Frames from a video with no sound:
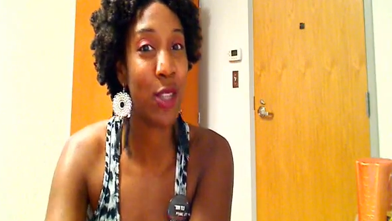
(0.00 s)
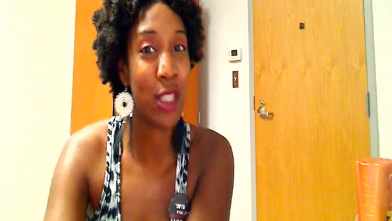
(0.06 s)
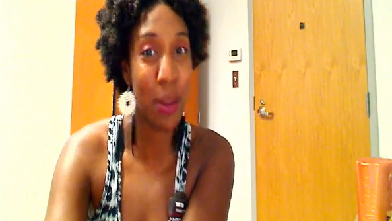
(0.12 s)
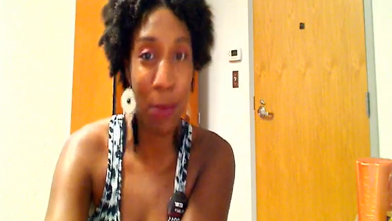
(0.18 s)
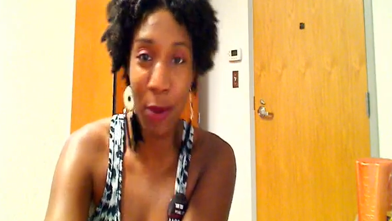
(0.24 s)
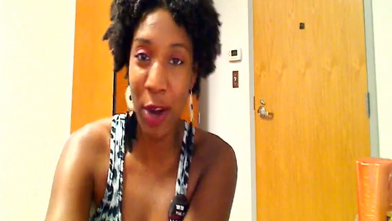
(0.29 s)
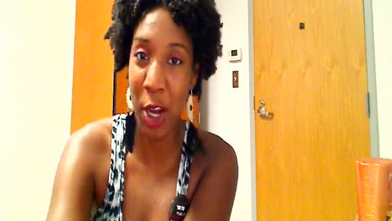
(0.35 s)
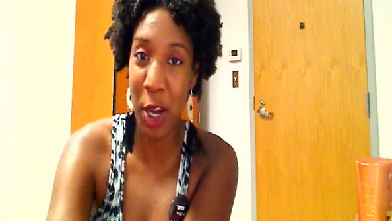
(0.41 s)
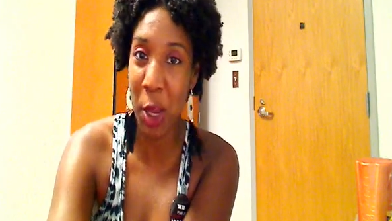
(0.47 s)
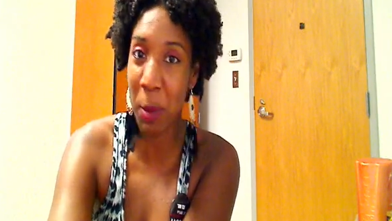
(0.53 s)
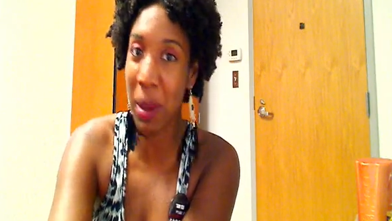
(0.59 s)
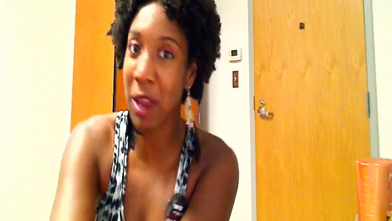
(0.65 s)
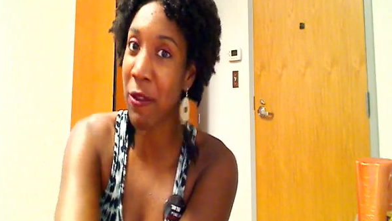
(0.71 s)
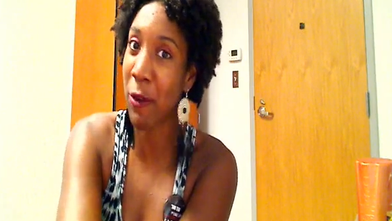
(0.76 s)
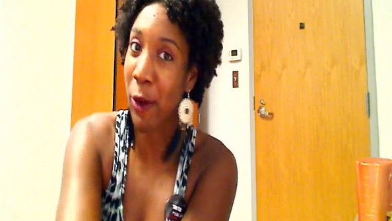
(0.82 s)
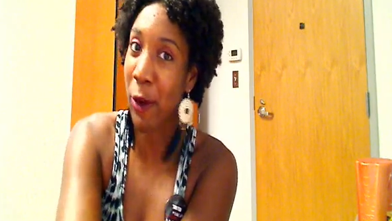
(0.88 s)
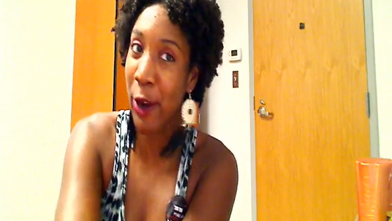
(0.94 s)
for supporting
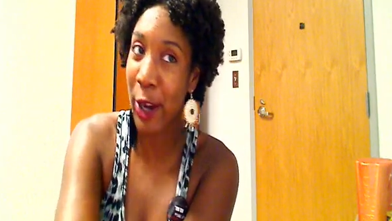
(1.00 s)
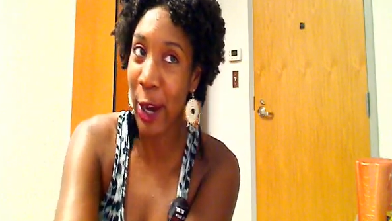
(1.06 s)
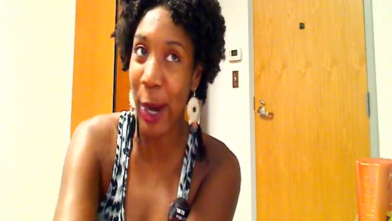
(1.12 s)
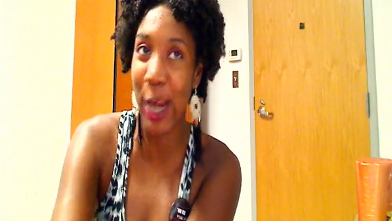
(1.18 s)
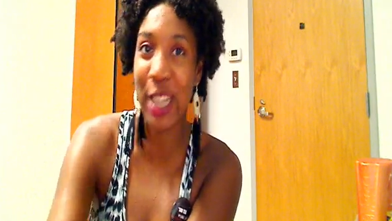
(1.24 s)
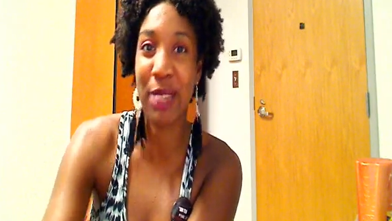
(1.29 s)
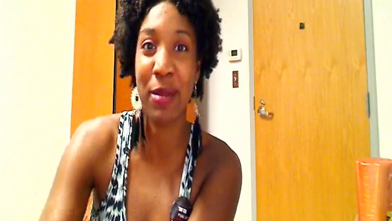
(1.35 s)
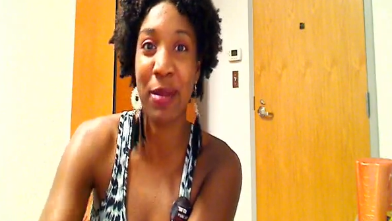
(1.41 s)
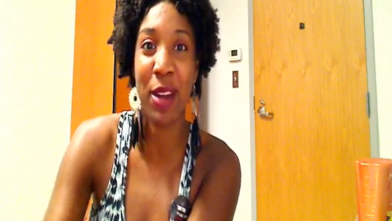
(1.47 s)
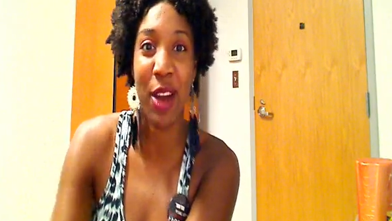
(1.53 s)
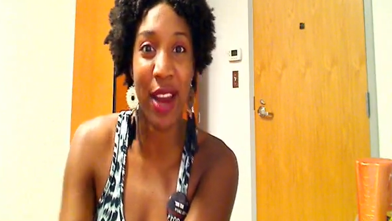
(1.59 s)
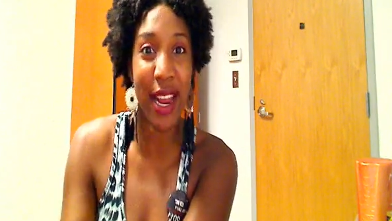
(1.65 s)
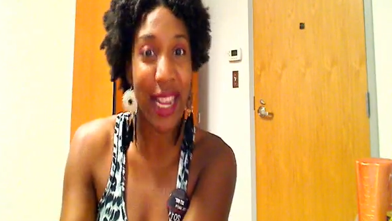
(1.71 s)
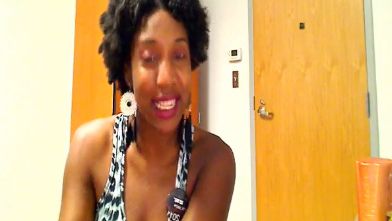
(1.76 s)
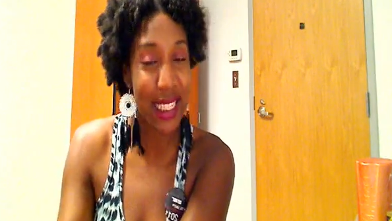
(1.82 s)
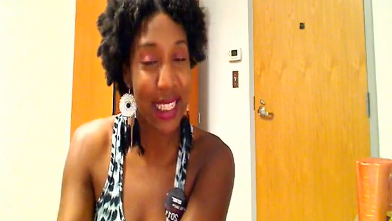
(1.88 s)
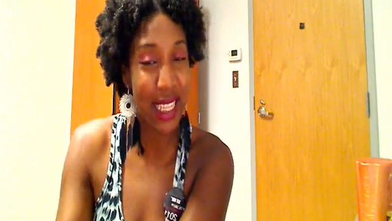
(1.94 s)
me, for encouragement,
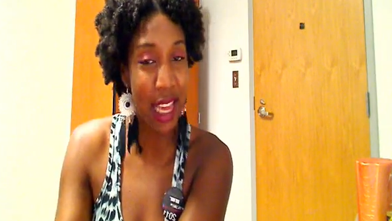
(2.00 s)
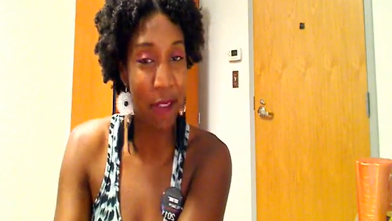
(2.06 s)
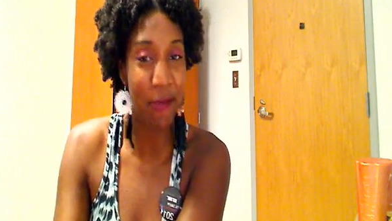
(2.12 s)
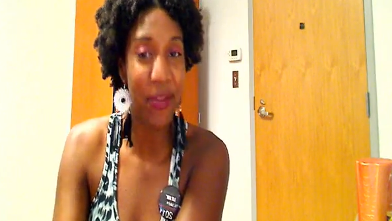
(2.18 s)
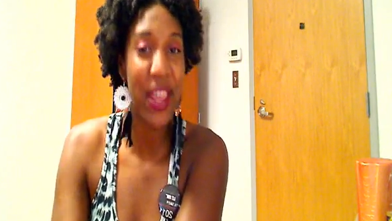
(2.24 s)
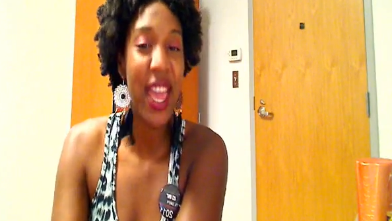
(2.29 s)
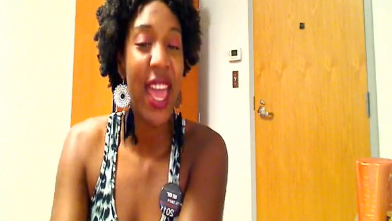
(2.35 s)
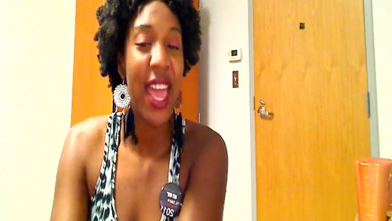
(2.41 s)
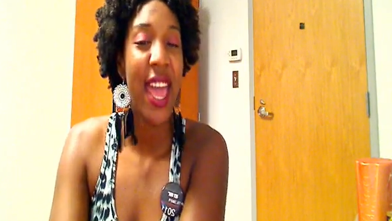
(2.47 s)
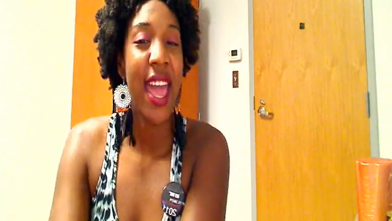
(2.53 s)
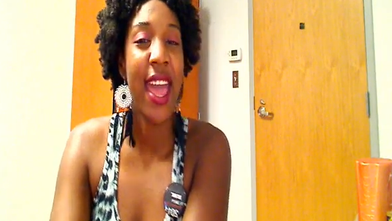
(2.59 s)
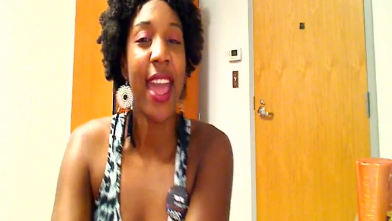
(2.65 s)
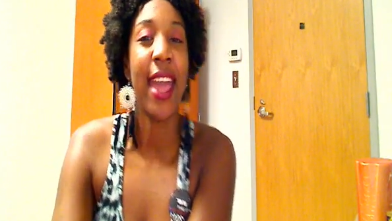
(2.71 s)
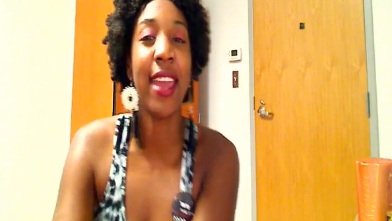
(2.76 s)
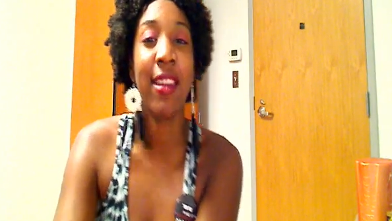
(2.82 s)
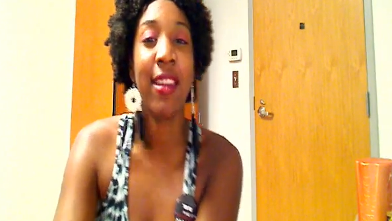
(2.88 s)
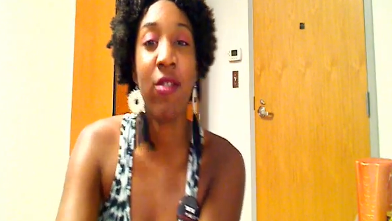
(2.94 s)
all that good stuff.
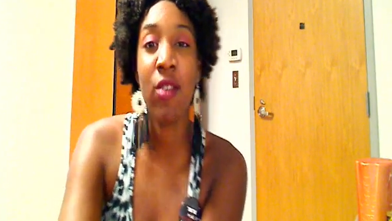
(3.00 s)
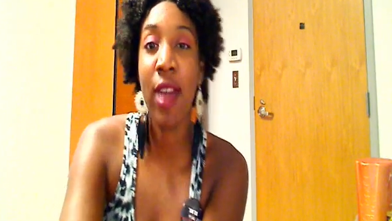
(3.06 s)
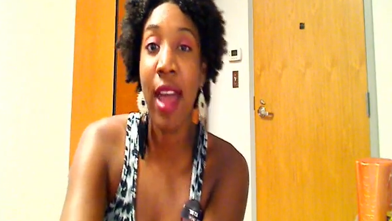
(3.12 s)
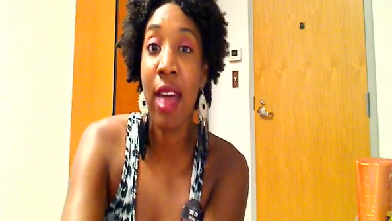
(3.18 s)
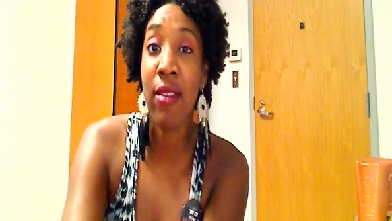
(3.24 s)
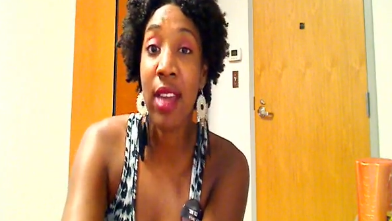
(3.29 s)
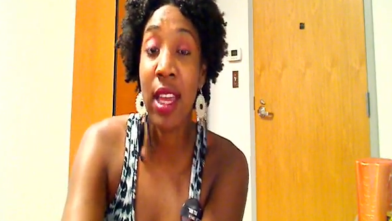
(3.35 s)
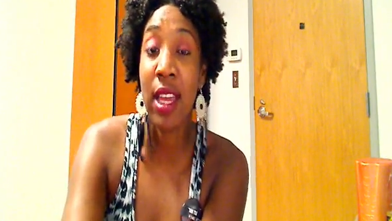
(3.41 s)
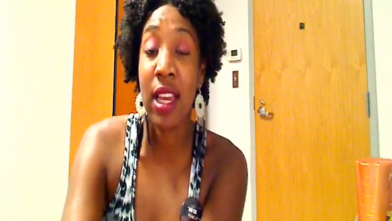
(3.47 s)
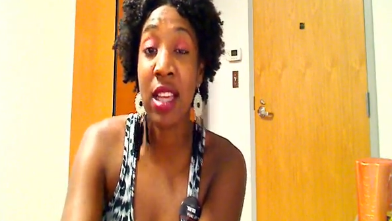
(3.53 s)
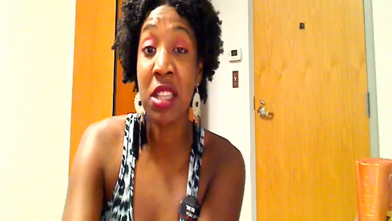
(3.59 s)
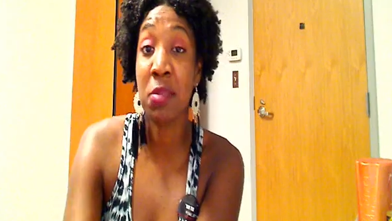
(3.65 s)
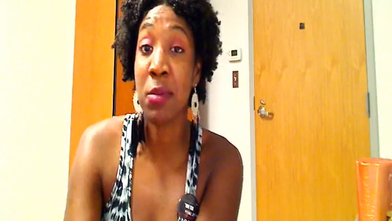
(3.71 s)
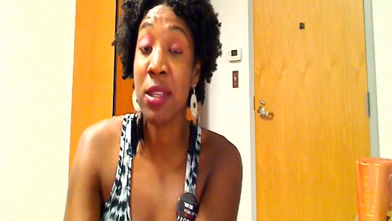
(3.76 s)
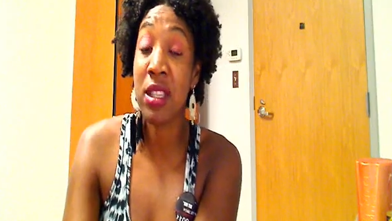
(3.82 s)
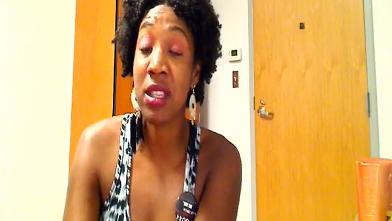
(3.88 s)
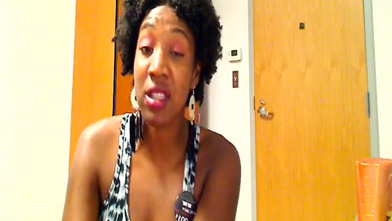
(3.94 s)
And if you have any
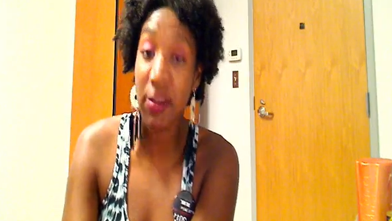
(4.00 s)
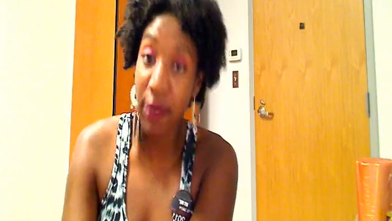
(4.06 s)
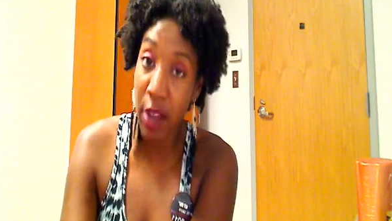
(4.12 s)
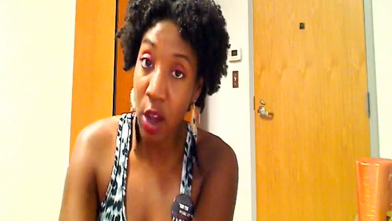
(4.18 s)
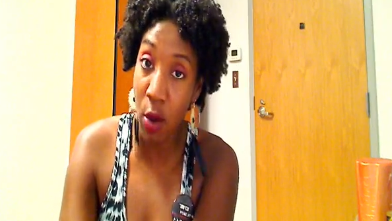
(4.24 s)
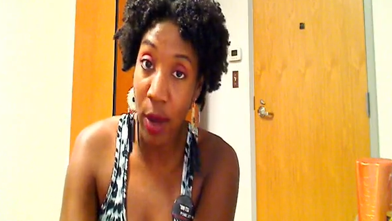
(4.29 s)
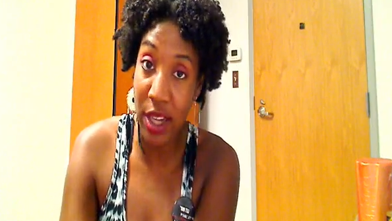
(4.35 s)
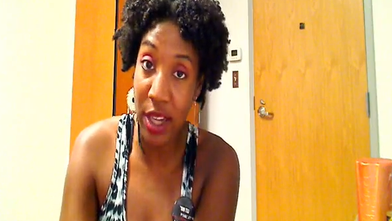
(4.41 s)
specific